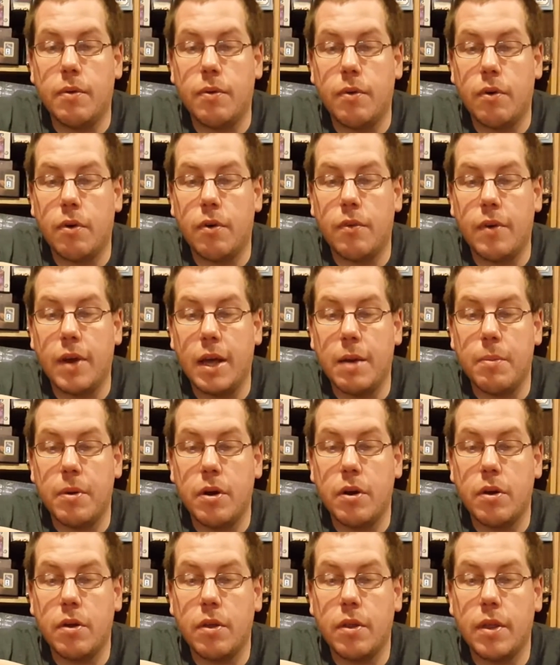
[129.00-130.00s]
4 of
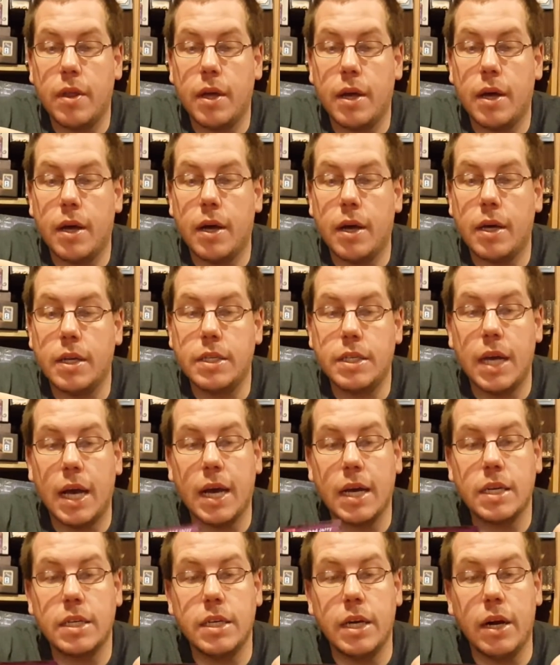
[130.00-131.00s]
Nightmares,
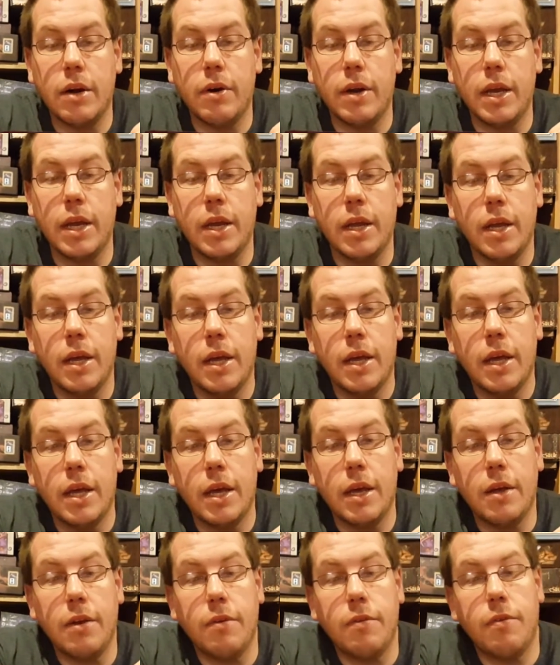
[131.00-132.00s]
Jack Jerry,
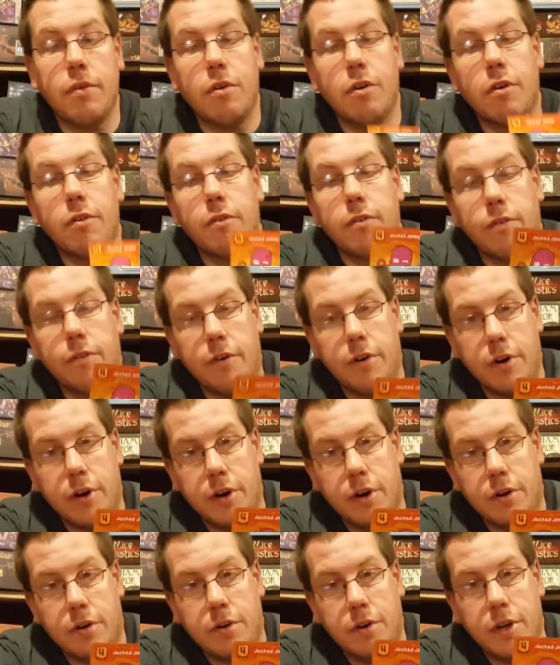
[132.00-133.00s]
and 4 of
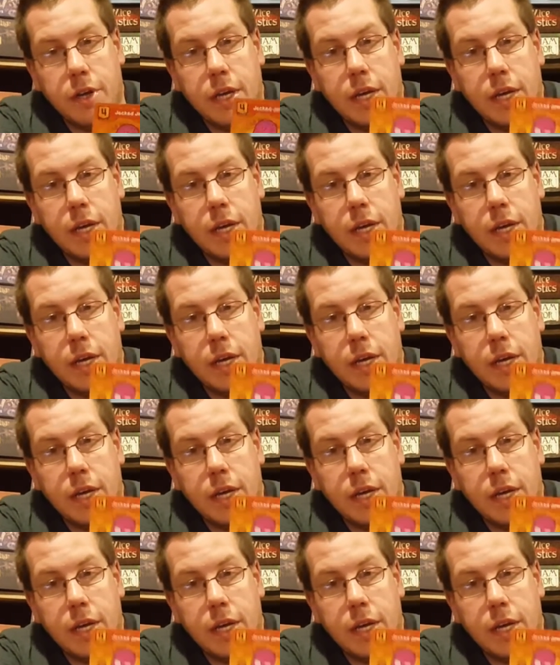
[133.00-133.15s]
Inferno,